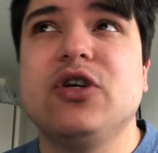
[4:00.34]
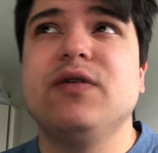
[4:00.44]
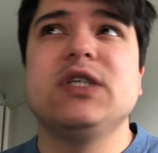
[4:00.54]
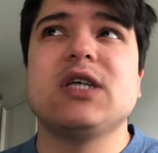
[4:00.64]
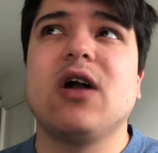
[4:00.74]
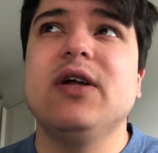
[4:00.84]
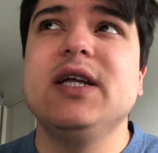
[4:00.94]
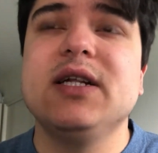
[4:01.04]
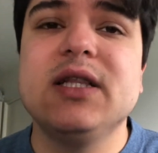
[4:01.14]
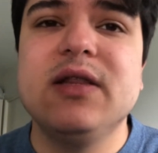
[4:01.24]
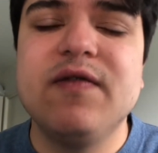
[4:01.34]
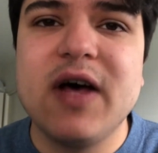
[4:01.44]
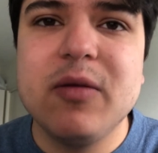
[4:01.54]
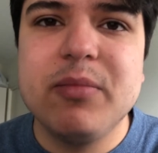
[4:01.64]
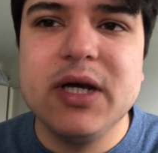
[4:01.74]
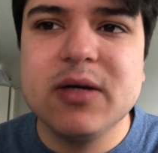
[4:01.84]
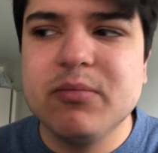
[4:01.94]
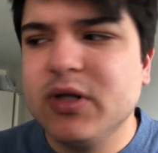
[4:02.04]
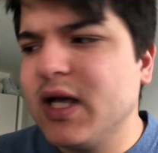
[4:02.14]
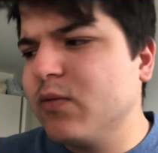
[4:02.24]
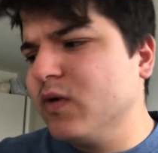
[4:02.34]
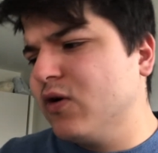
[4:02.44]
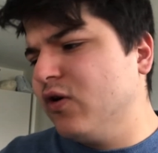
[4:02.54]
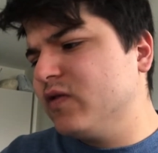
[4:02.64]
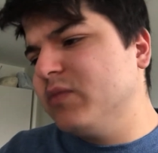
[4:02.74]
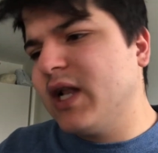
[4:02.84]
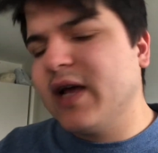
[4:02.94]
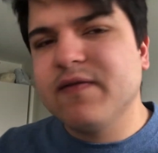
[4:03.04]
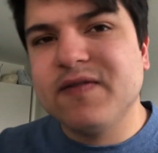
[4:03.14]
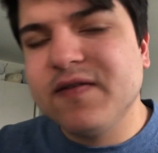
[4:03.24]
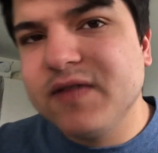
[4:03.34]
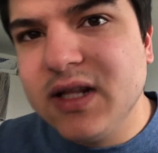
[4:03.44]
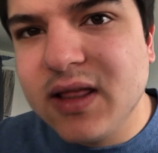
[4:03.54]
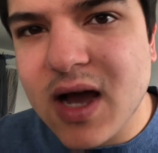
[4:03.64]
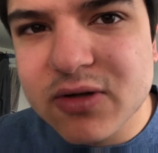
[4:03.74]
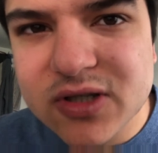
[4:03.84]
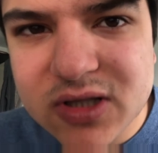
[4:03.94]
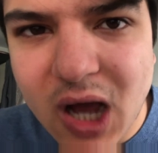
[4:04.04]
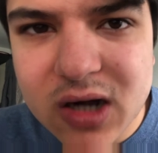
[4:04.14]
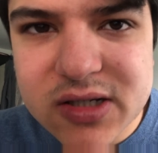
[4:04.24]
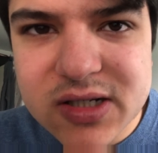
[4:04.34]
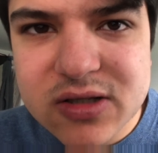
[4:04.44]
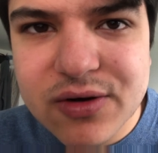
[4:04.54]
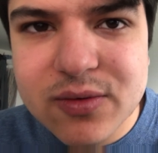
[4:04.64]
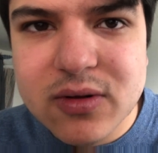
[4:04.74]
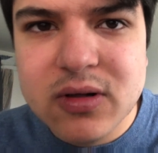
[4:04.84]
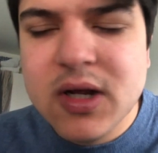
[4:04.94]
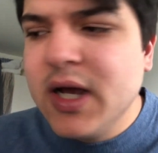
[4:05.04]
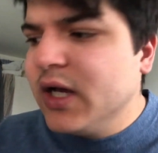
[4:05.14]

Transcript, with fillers: service are in the developing but that will cost me like fifteen thousand dollars in total